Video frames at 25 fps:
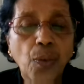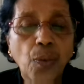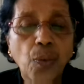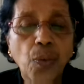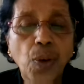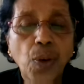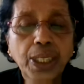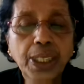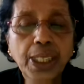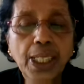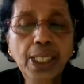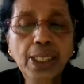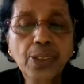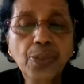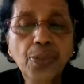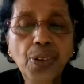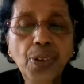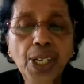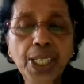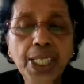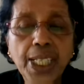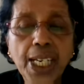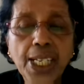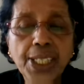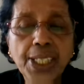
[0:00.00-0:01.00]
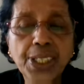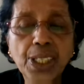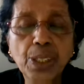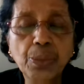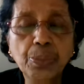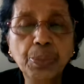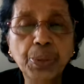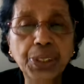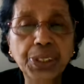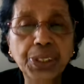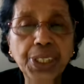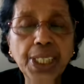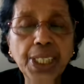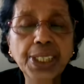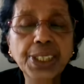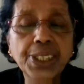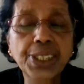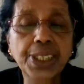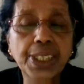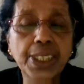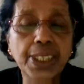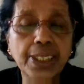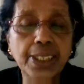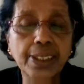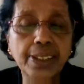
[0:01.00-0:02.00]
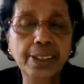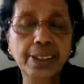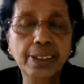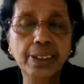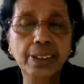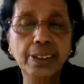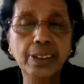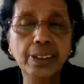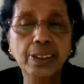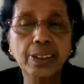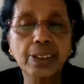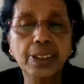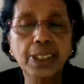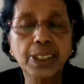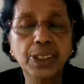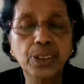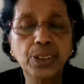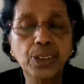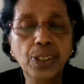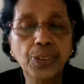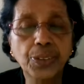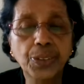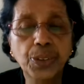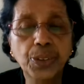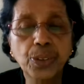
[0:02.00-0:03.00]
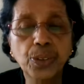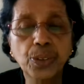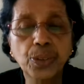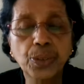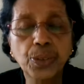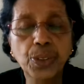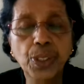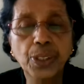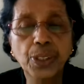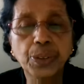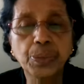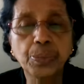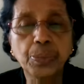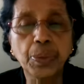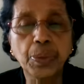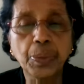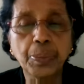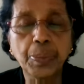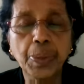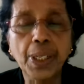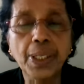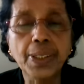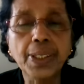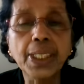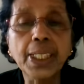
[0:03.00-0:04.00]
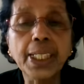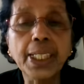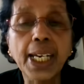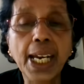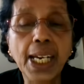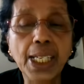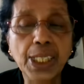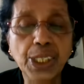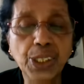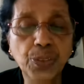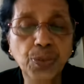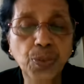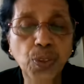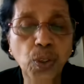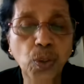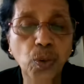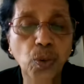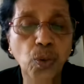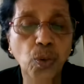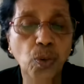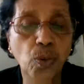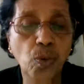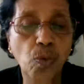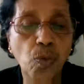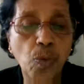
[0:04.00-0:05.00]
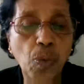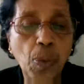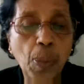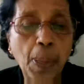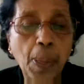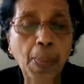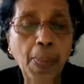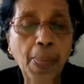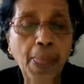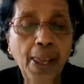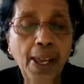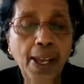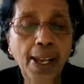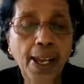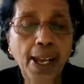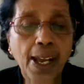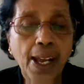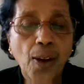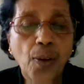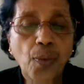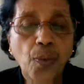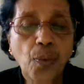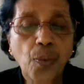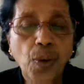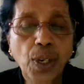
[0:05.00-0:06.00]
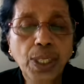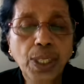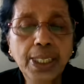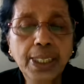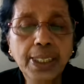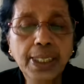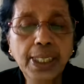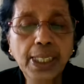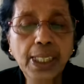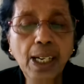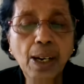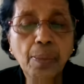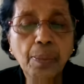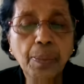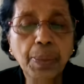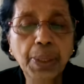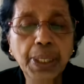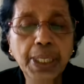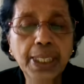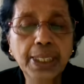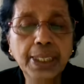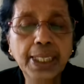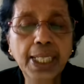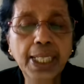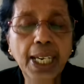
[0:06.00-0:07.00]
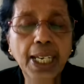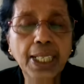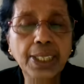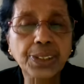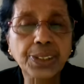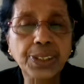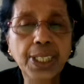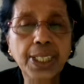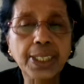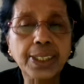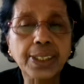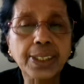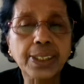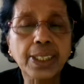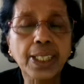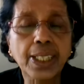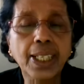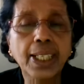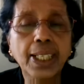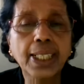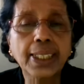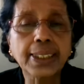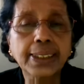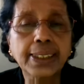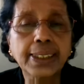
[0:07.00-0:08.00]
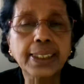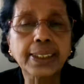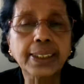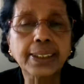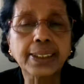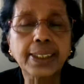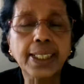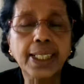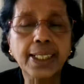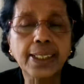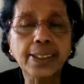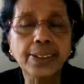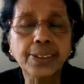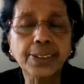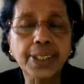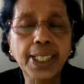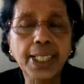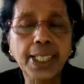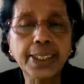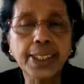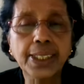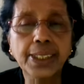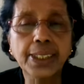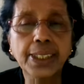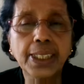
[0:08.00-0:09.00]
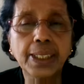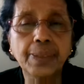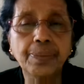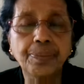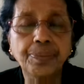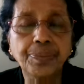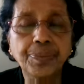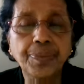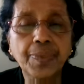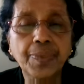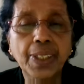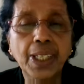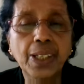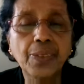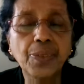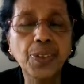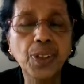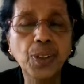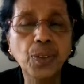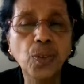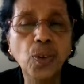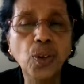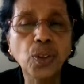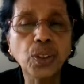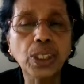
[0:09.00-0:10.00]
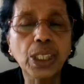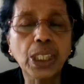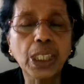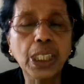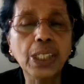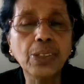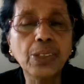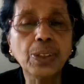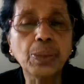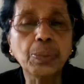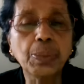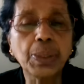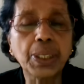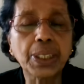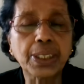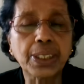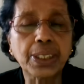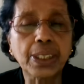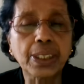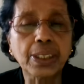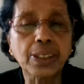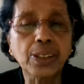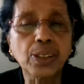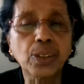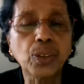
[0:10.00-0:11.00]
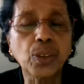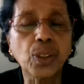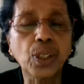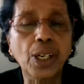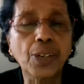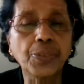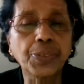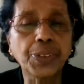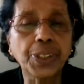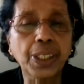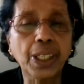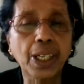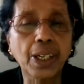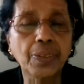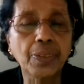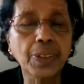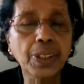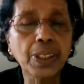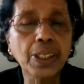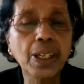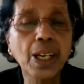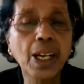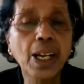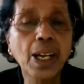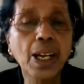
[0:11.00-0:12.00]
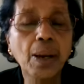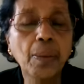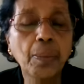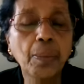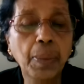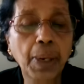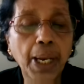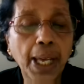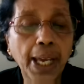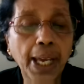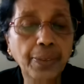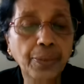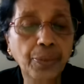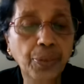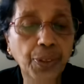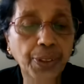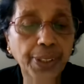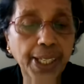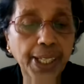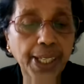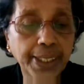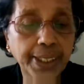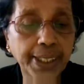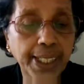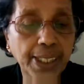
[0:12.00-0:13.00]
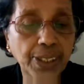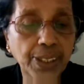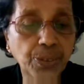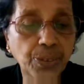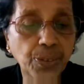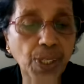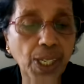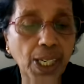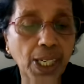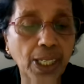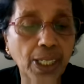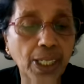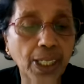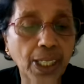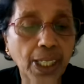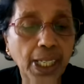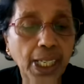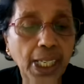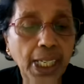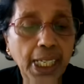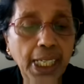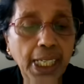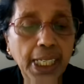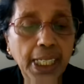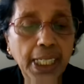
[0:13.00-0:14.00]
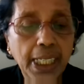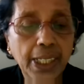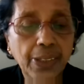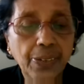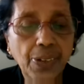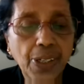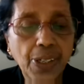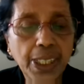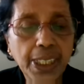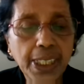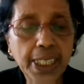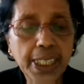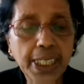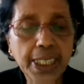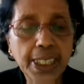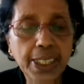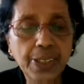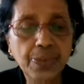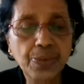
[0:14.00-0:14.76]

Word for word: What are the financial projections that you have to do? You have to prepare the cash flow. What is the company's exit, exit strategy? If you want to leave the business, you have to have a plan for that as well. If I need